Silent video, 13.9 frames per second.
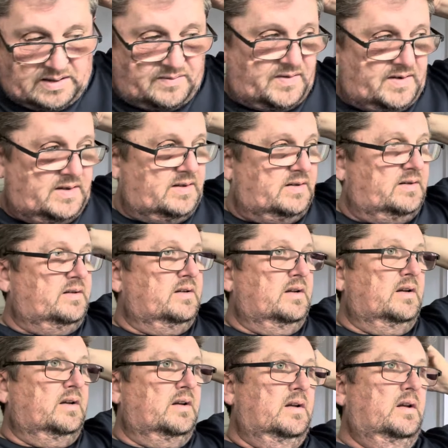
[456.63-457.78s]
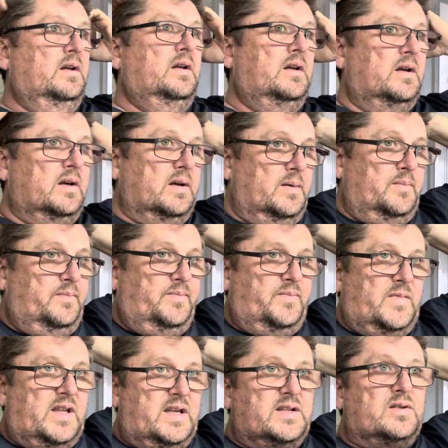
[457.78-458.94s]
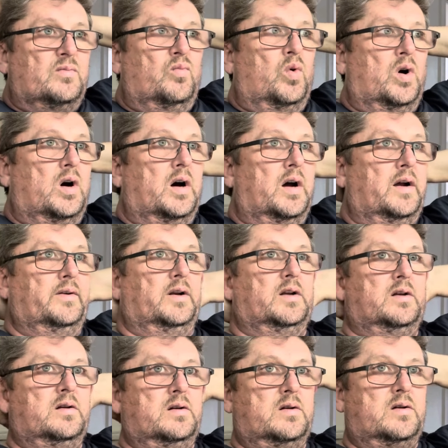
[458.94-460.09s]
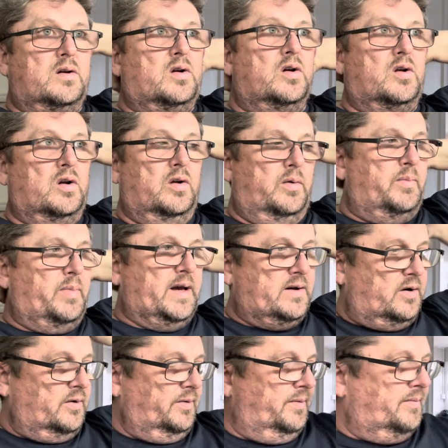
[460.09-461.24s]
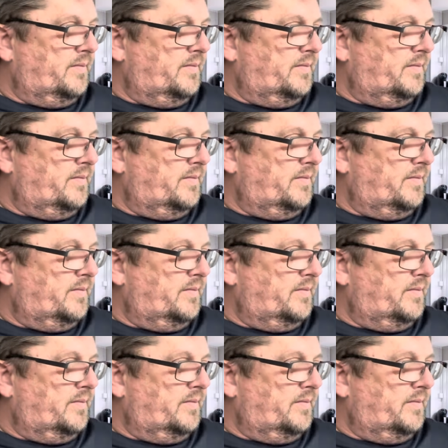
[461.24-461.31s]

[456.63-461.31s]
fin and get some wire and glue it back on.